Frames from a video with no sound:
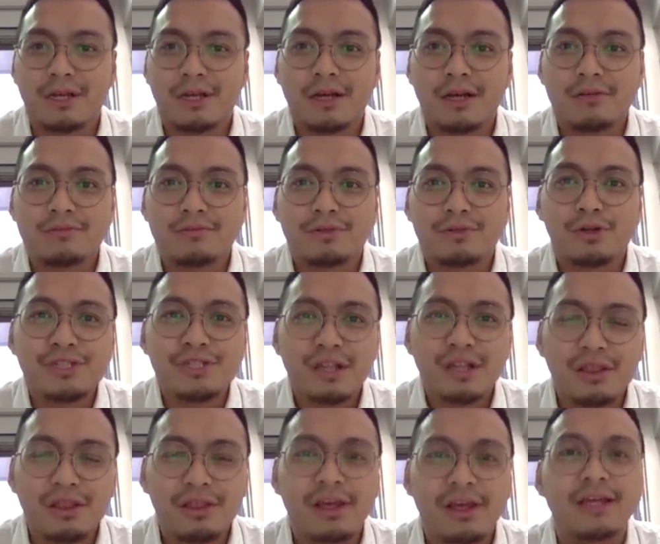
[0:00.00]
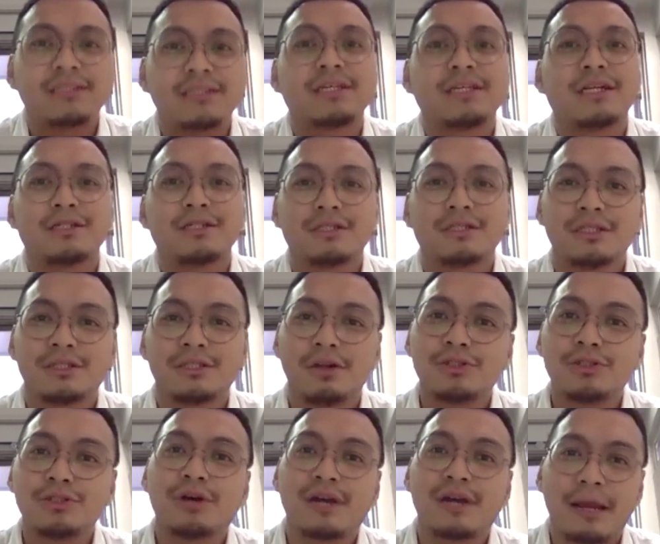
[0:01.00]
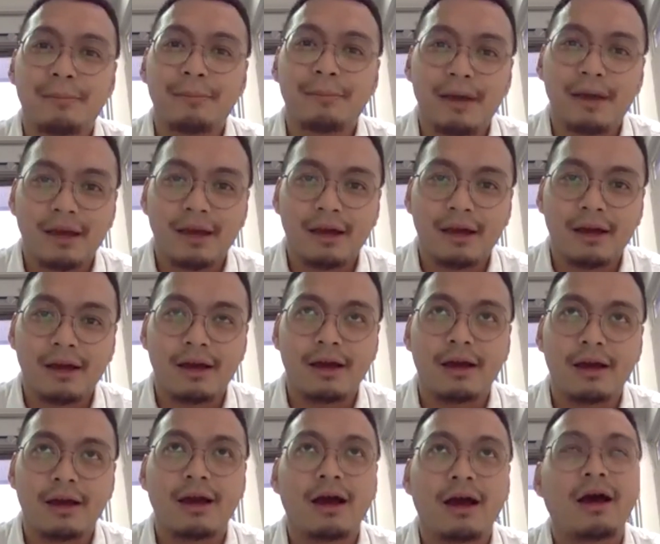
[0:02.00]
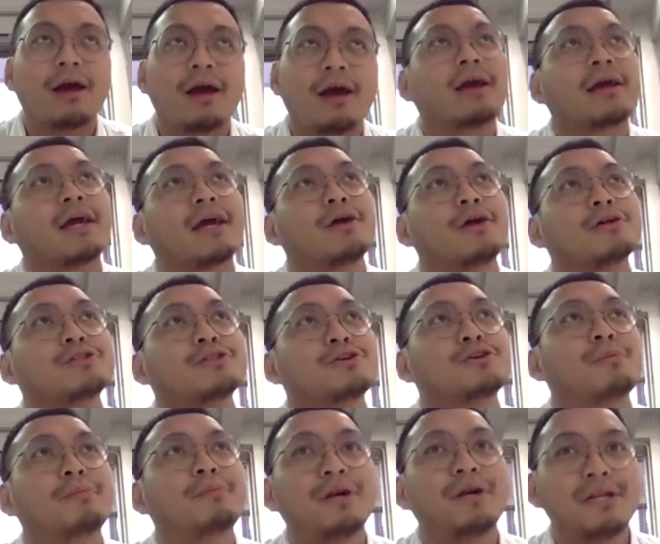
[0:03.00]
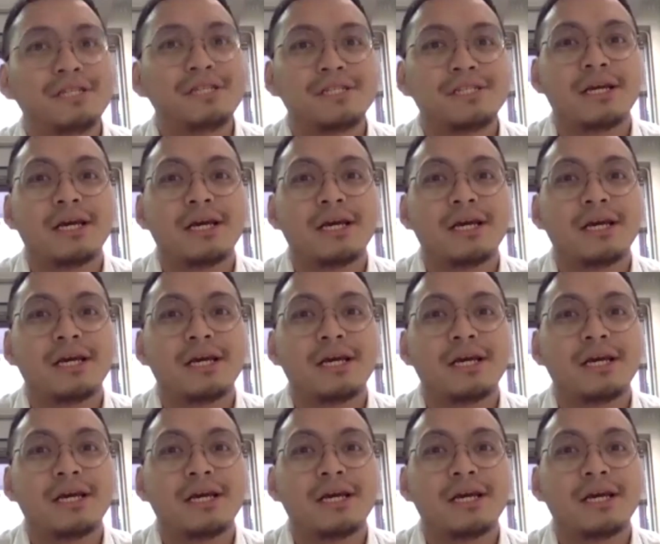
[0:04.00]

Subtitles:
social things is also can also merge